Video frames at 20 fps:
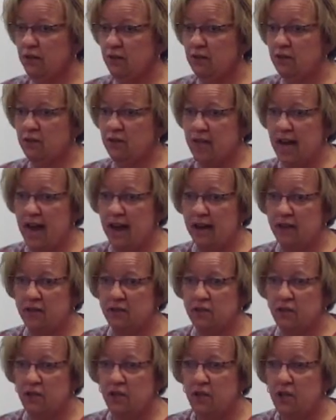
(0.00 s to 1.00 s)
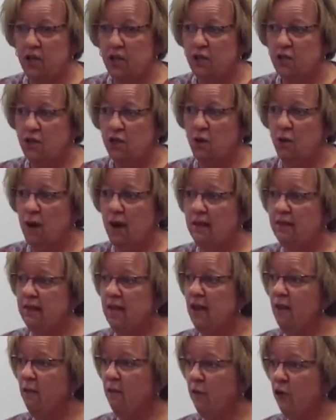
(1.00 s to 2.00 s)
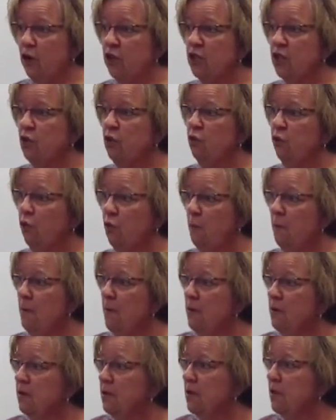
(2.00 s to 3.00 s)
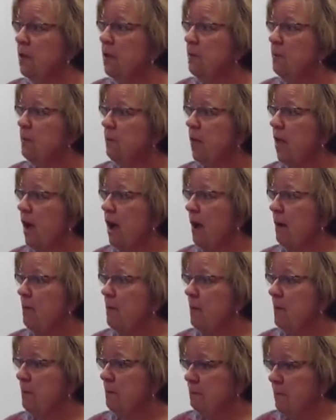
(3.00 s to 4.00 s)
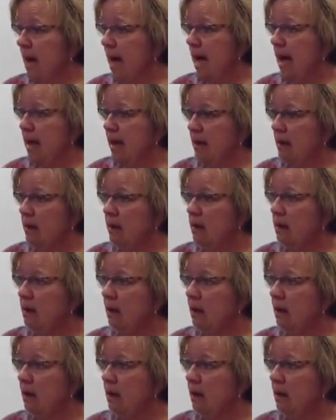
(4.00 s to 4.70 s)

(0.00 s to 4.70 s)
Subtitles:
their status. So I think first and foremost, my